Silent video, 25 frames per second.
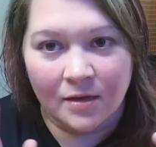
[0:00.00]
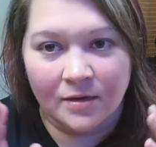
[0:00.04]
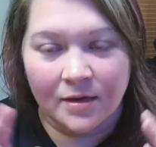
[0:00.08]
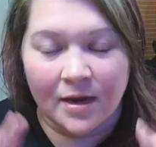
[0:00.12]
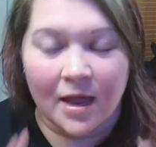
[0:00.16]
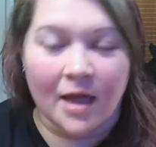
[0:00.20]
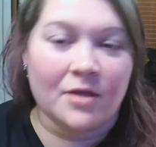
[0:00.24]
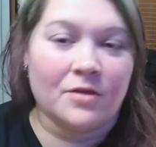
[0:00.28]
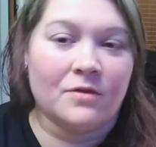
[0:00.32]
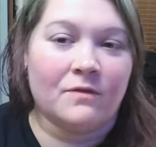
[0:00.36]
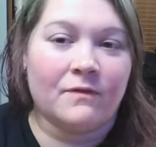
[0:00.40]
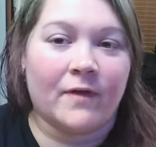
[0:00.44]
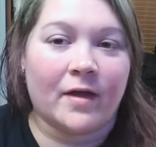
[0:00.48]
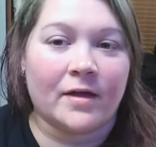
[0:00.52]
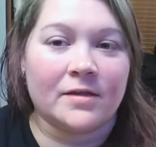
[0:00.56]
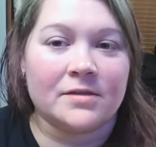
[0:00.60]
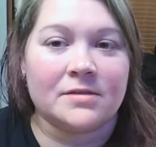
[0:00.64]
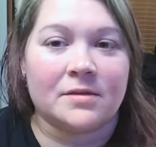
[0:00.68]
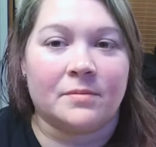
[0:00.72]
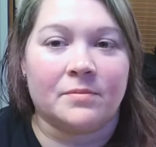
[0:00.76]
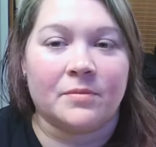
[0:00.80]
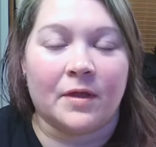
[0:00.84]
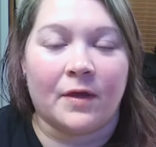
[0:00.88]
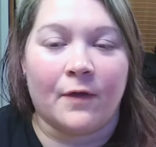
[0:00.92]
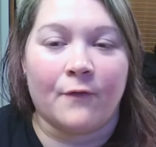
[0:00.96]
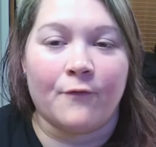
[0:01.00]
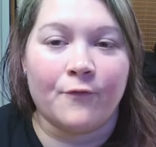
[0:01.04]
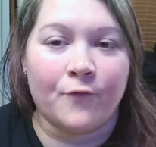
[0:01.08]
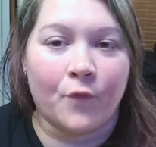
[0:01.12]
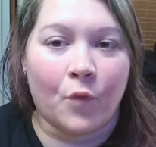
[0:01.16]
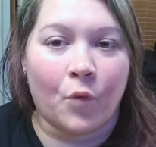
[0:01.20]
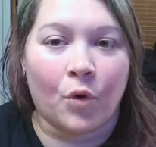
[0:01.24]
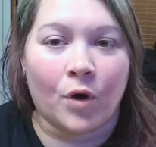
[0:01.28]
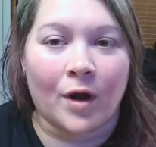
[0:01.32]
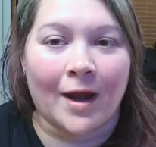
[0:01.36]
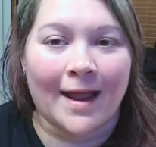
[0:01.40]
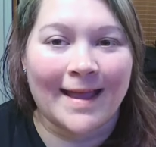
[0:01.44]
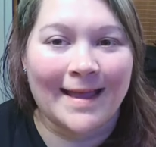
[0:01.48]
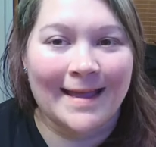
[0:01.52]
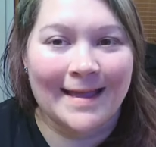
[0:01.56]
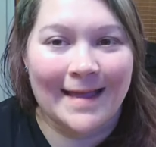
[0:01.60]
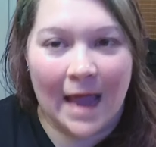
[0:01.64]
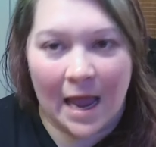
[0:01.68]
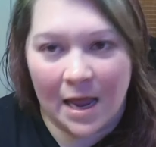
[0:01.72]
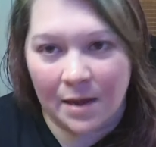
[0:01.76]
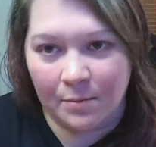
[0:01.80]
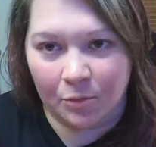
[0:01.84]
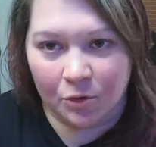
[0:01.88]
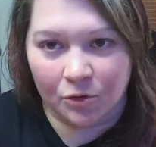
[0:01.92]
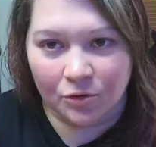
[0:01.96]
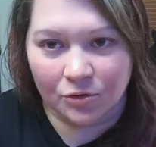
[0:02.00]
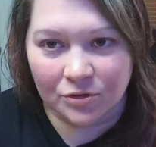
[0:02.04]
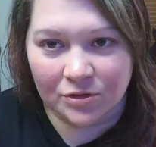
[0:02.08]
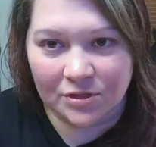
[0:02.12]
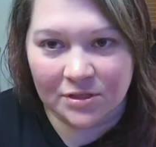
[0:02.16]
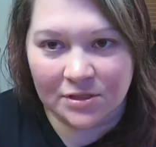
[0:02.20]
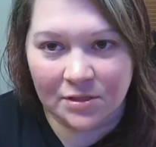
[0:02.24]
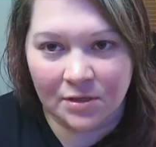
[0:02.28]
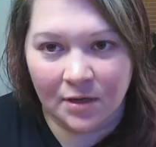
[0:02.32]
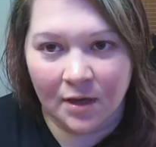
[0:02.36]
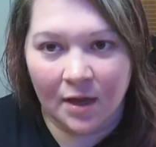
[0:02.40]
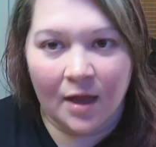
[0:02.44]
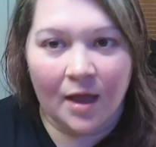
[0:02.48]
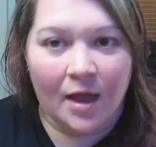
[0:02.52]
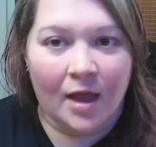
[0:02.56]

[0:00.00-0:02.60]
Now you've got something for gamers.